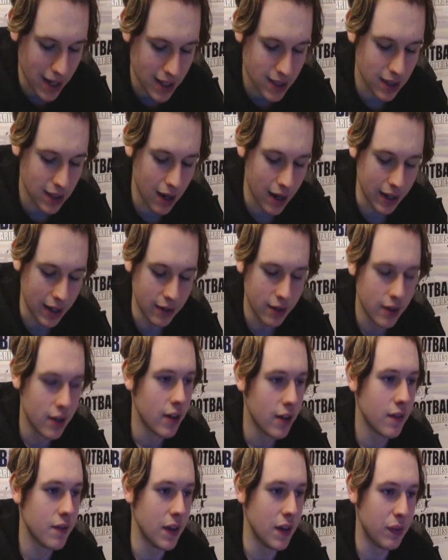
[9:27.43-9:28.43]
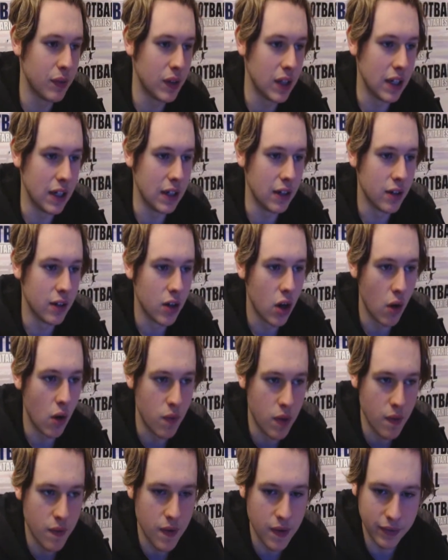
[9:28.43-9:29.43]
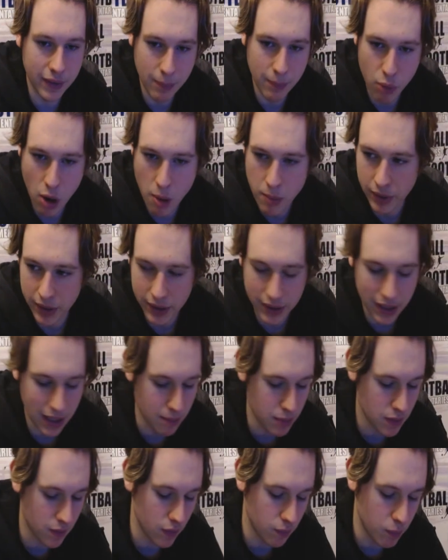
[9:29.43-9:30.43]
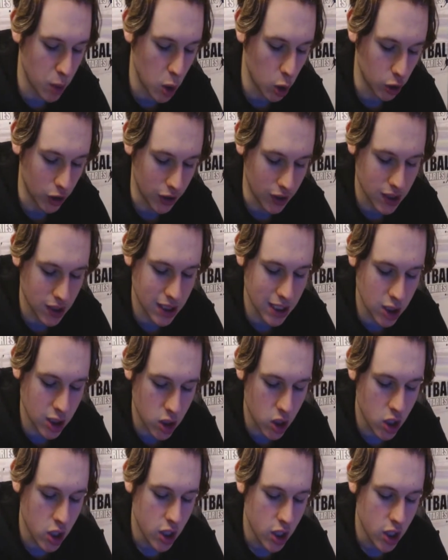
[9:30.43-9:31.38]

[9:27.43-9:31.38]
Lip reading: starting 15 of the 15 Premier League games for Burnley this season.